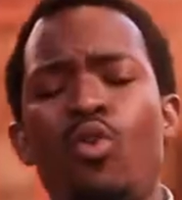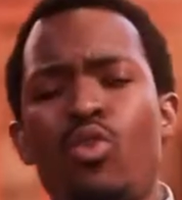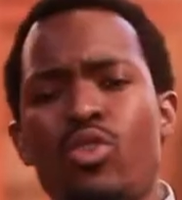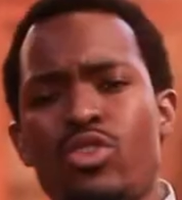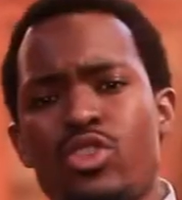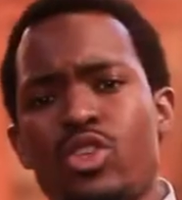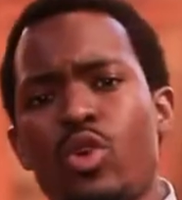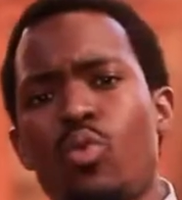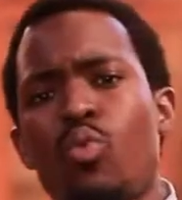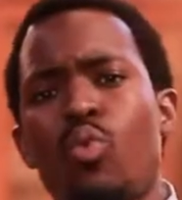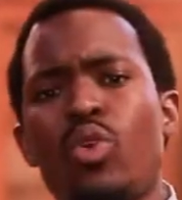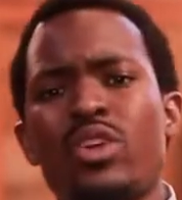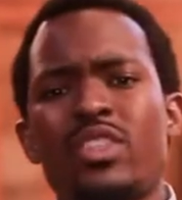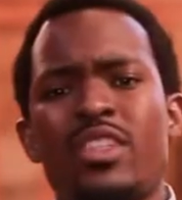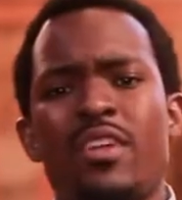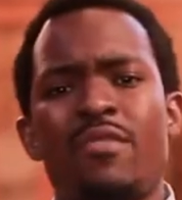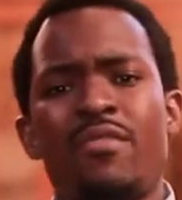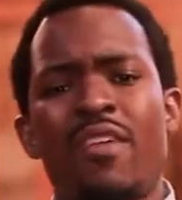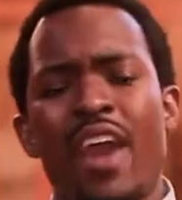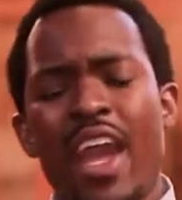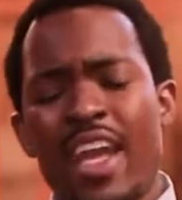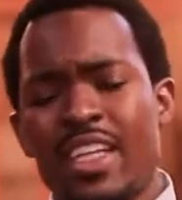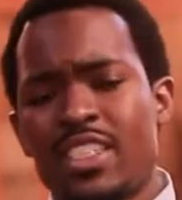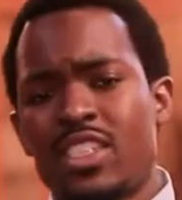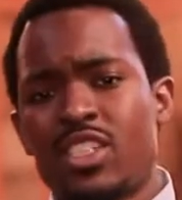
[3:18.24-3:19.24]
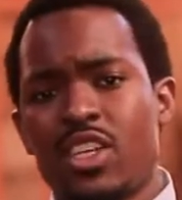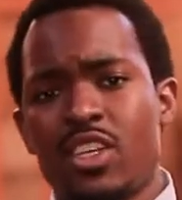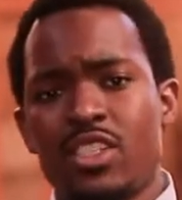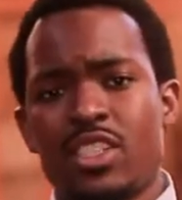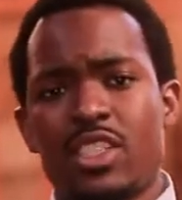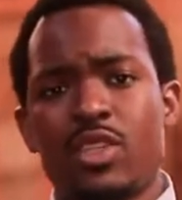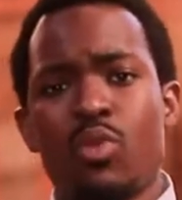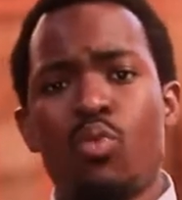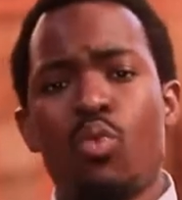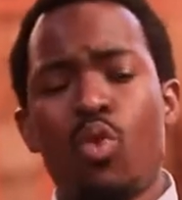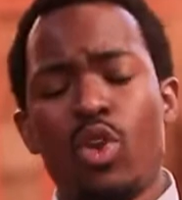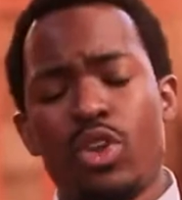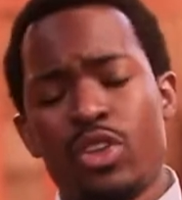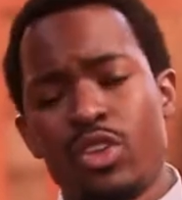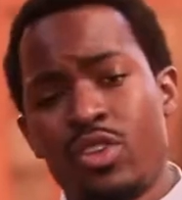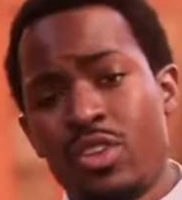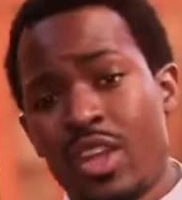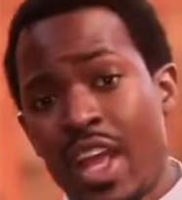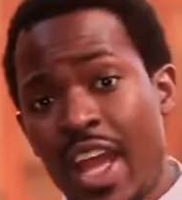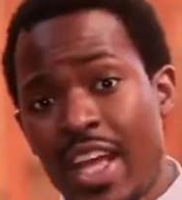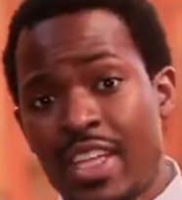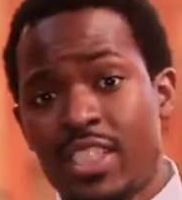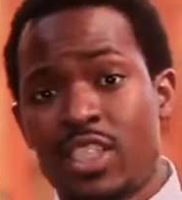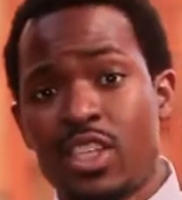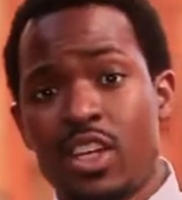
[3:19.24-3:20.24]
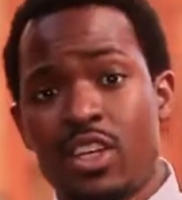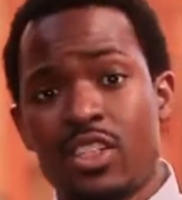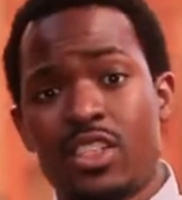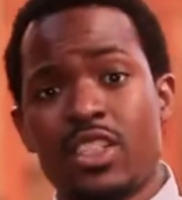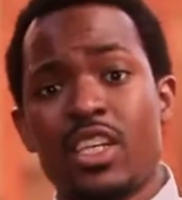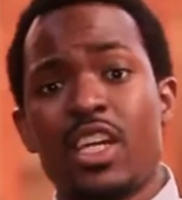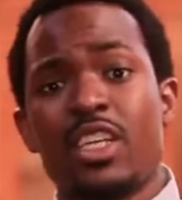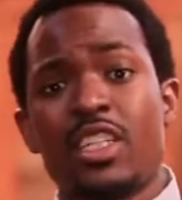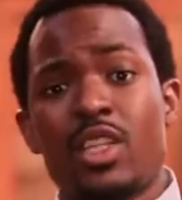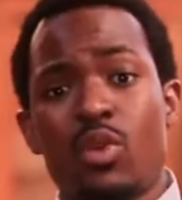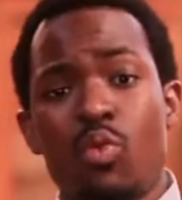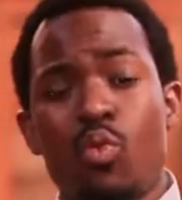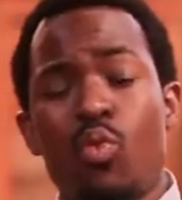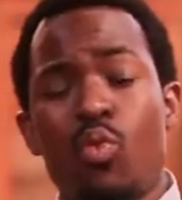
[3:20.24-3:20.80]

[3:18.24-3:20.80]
focus on what divides us than what unites us,